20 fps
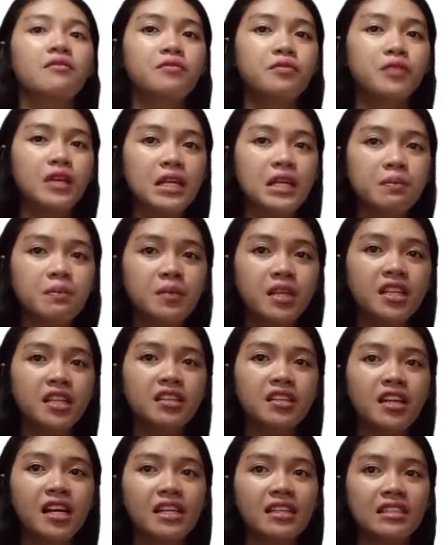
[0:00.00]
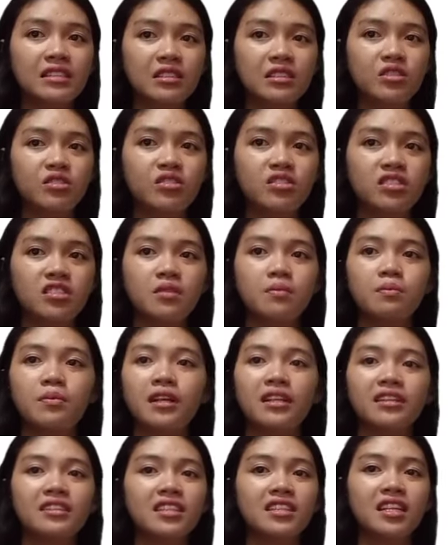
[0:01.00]
Philippine Cartoons
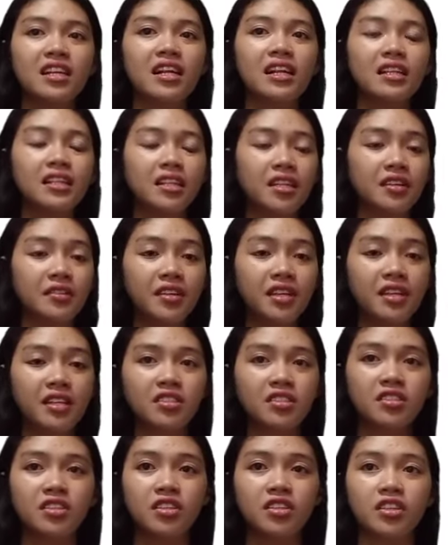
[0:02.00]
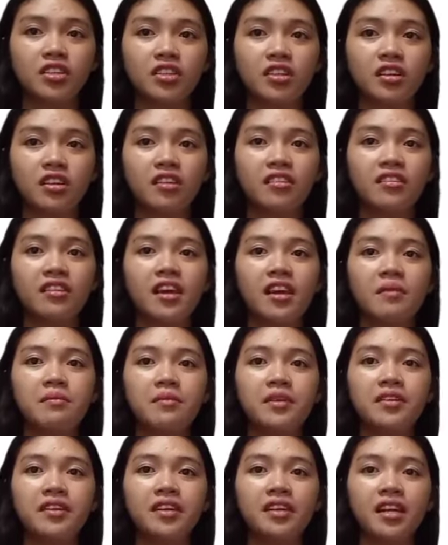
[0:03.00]
Political Caricature on the
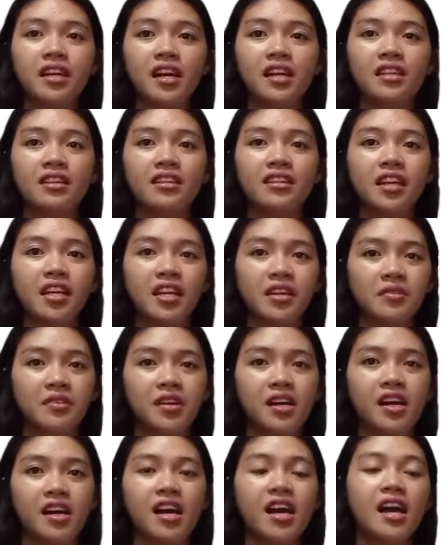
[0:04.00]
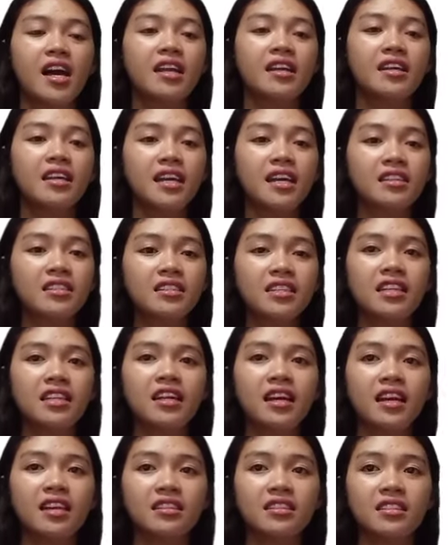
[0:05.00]
American Era,
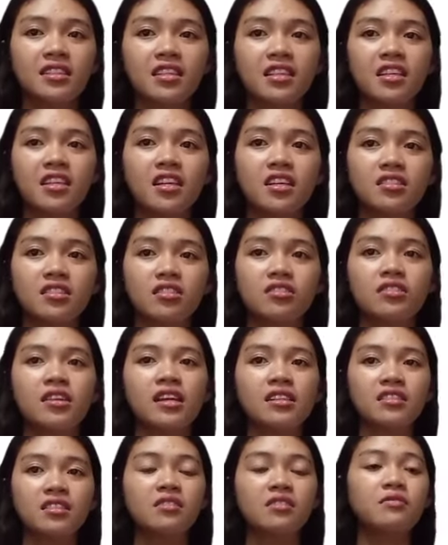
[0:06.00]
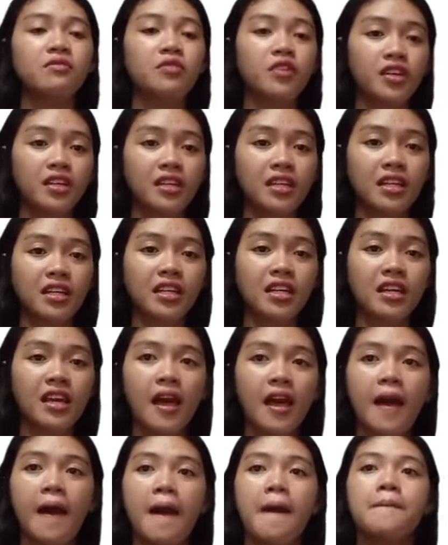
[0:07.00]
1990 to 1940,
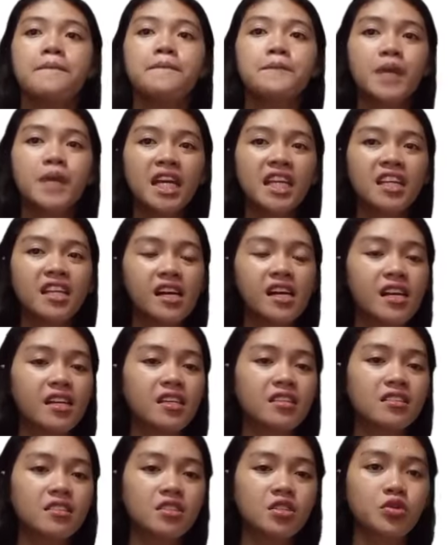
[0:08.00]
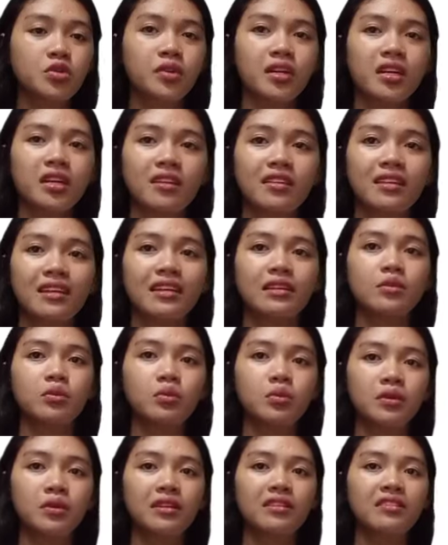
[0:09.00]
made a history that
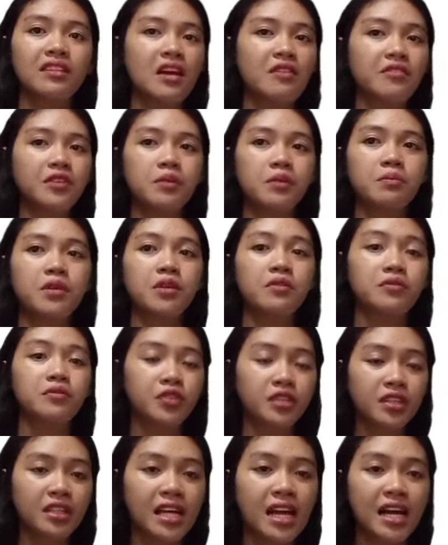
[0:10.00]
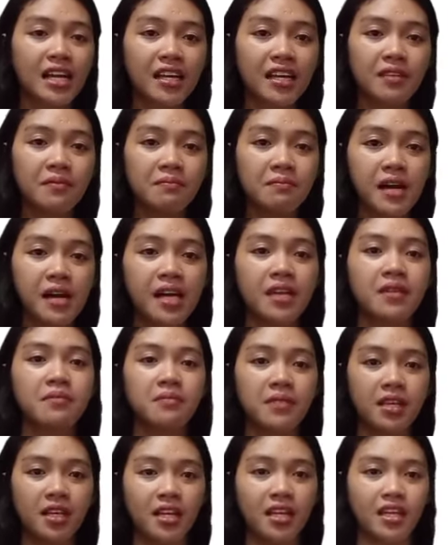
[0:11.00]
will never be forgotten by
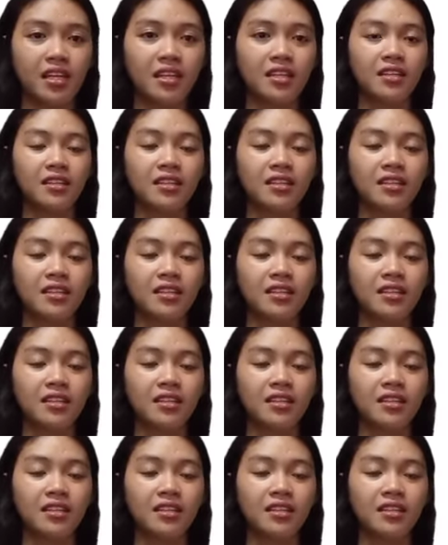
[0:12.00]
many.